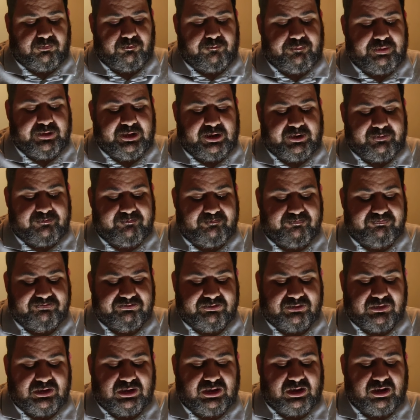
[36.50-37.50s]
but
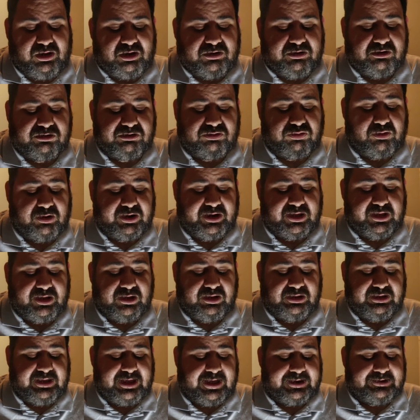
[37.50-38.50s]
I just want
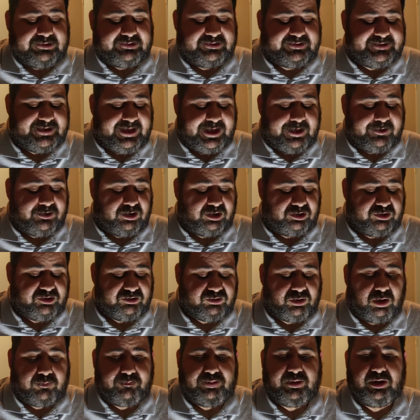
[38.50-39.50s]
to get down
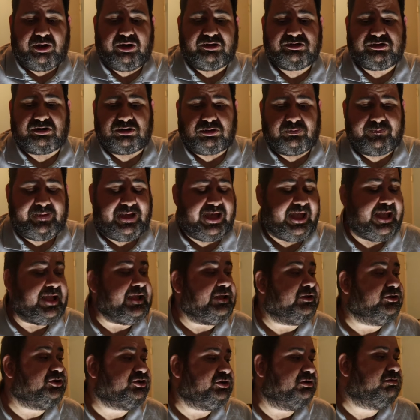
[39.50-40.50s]
onto a personal
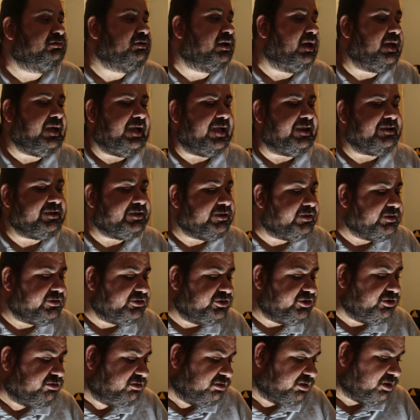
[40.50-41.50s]
page and
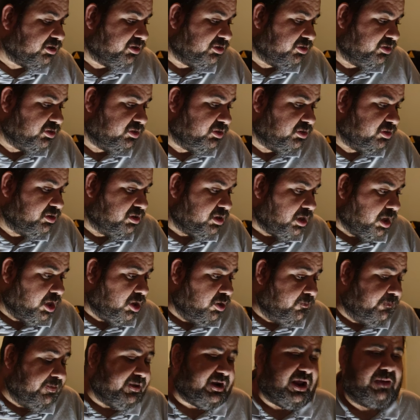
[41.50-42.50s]
just
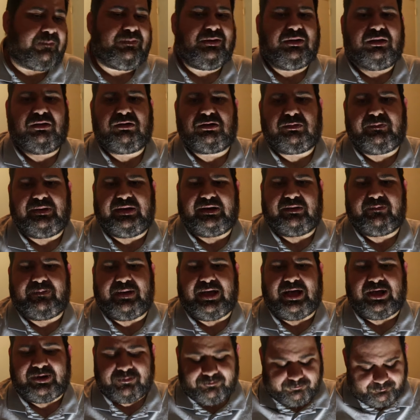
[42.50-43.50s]
open up a little bit
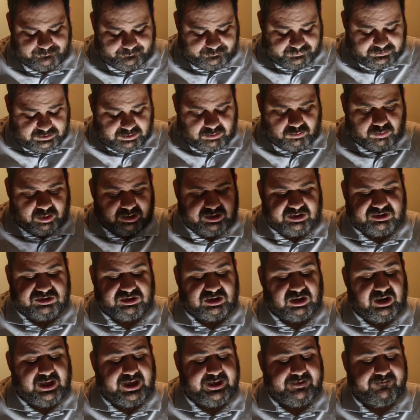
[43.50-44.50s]
about what
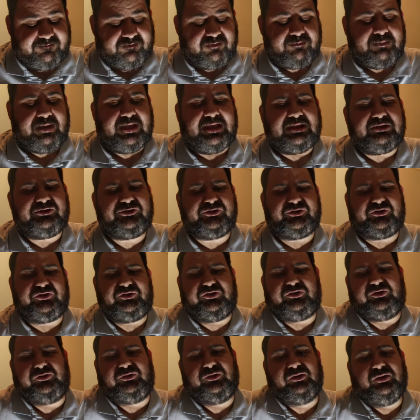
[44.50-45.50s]
it's like for me
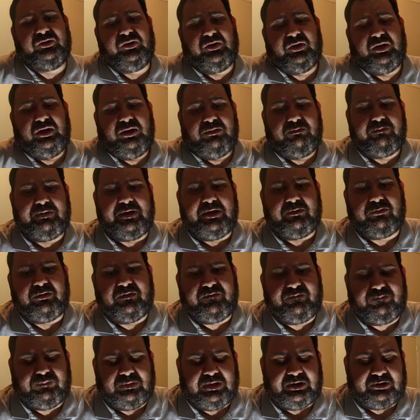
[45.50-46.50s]
to be
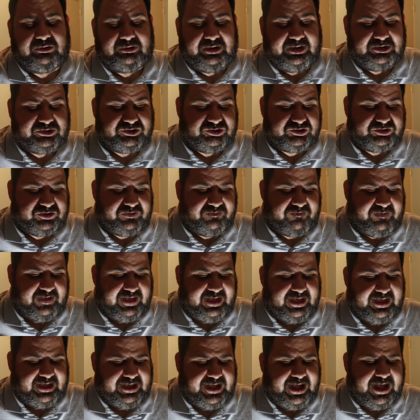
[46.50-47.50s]
with Bladder
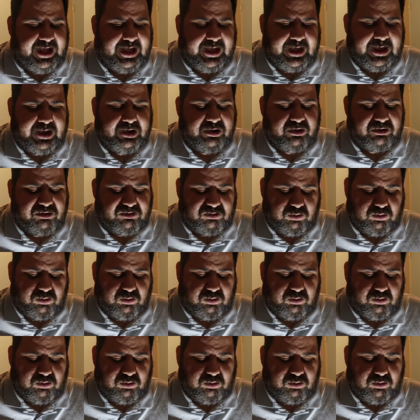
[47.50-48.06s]
Exstrophy and